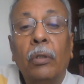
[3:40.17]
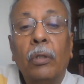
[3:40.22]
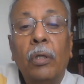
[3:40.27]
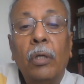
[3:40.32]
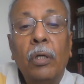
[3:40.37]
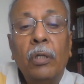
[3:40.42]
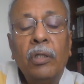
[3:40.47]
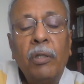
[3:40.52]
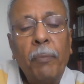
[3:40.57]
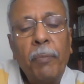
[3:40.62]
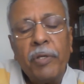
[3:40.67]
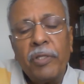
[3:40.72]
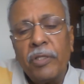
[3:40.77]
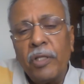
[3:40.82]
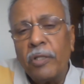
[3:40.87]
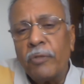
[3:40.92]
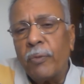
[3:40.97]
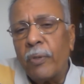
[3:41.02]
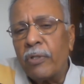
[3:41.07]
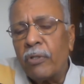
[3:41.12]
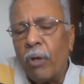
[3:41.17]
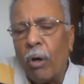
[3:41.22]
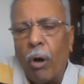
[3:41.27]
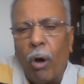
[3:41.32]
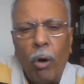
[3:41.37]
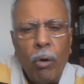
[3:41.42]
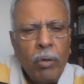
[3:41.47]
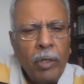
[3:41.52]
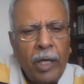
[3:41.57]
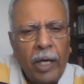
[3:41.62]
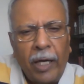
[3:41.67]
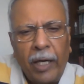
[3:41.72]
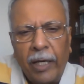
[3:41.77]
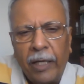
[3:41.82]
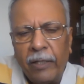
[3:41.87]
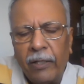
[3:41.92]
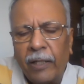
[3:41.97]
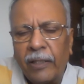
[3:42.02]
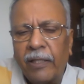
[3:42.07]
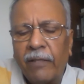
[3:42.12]
the business was okay,
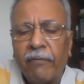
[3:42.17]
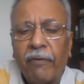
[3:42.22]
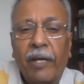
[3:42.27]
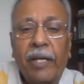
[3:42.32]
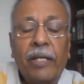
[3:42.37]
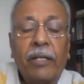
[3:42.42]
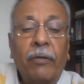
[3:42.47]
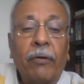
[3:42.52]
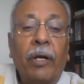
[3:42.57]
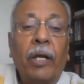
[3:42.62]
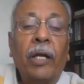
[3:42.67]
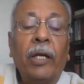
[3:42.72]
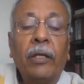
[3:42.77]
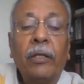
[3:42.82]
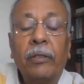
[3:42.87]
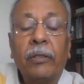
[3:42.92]
nothing very great,